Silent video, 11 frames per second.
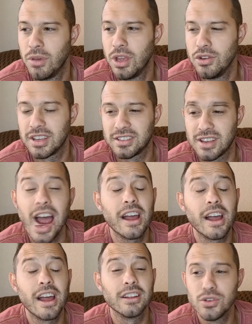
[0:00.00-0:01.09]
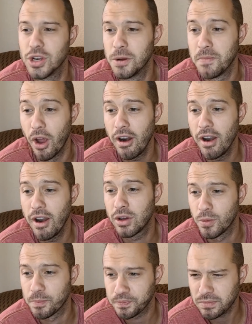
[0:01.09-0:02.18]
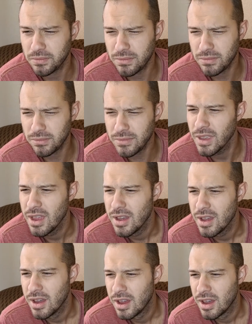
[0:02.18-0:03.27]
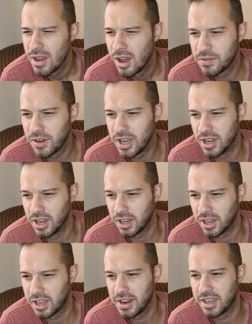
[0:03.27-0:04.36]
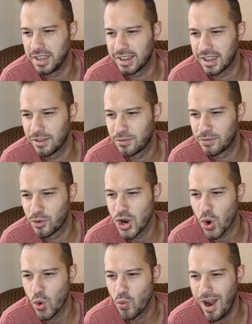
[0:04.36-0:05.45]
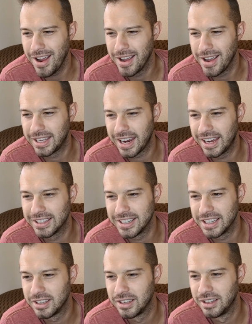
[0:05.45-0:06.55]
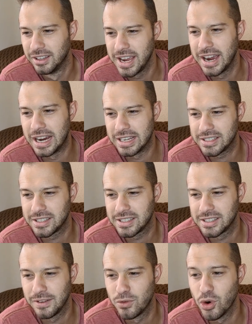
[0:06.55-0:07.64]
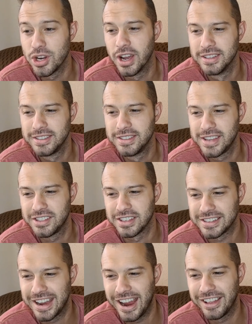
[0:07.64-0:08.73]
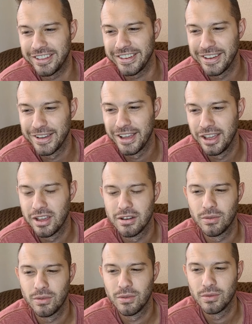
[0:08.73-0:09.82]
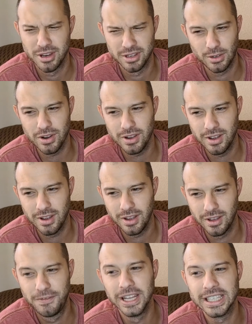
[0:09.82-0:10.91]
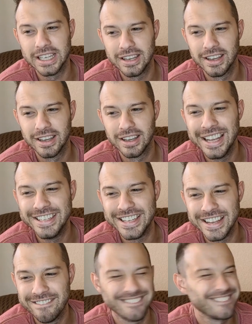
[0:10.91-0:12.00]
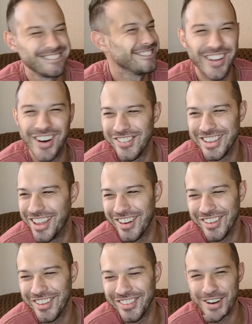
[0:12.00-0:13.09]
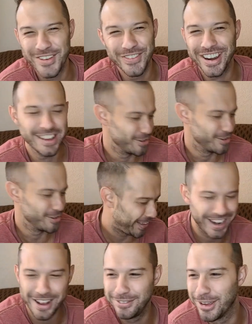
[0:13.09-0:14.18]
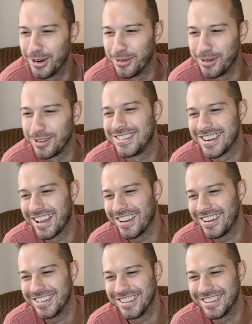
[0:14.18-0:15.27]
Man, you guys like Scions, don't you? All right, cool. Pennsylvania, Connecticut, California, Hawaii, Cali, Tejas, California, Texas, Cali. Is that Minnesota? Philly, Indy. Mm, no, no, nobody, nobody can have dinner with me tonight.